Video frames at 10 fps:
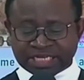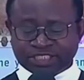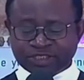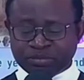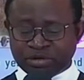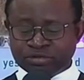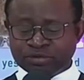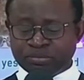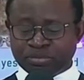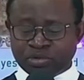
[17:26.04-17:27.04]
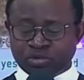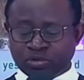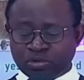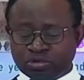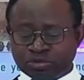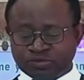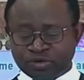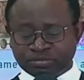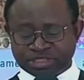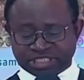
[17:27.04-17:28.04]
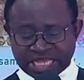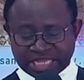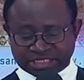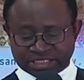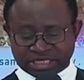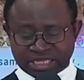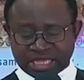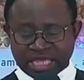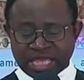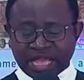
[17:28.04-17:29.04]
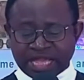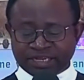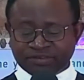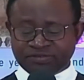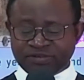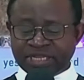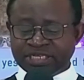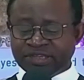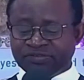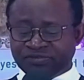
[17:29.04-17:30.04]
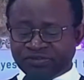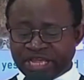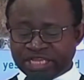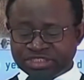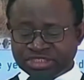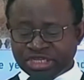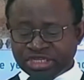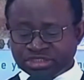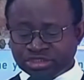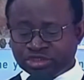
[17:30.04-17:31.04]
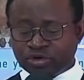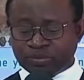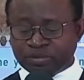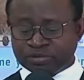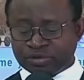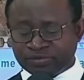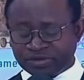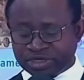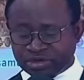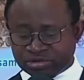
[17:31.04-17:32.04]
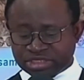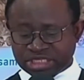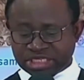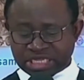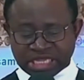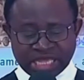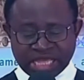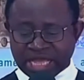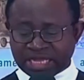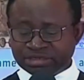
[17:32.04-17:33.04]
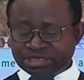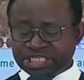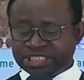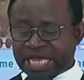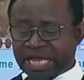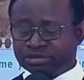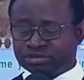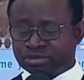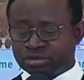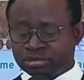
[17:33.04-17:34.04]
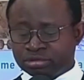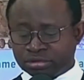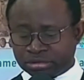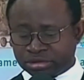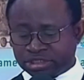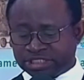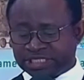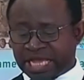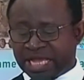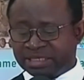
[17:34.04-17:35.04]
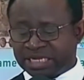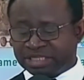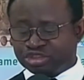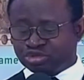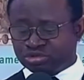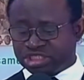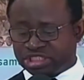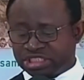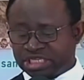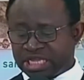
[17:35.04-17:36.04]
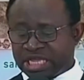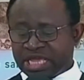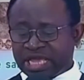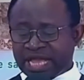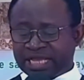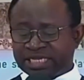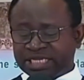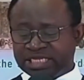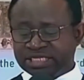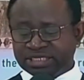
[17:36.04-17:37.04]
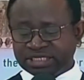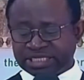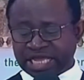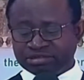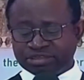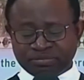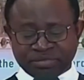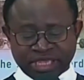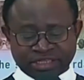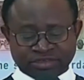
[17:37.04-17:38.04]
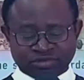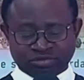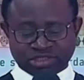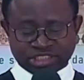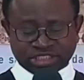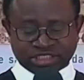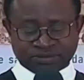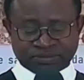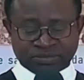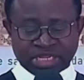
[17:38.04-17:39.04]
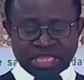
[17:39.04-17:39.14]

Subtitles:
and his bone broke loose from his hand. And he found a fresh jawbone of a donkey, and reached out his hand and took it, and killed 1,000 men with it.